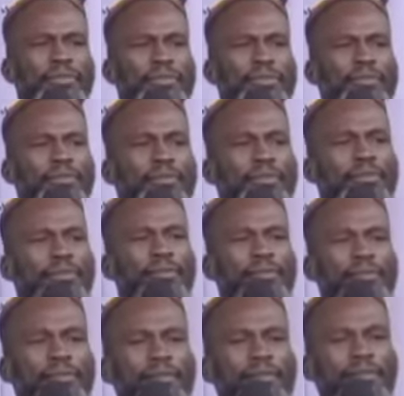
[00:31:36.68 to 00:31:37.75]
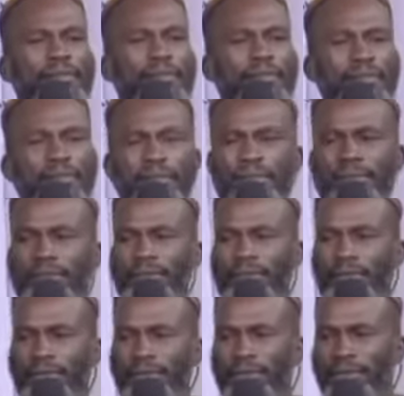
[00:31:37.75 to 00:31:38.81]

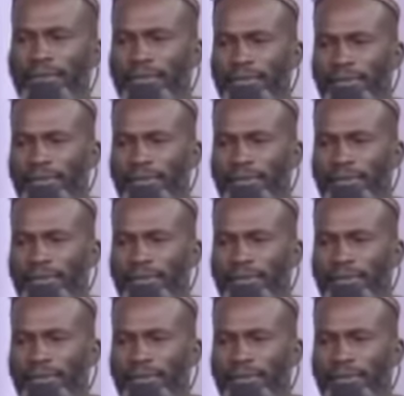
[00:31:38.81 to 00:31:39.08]
[no speech]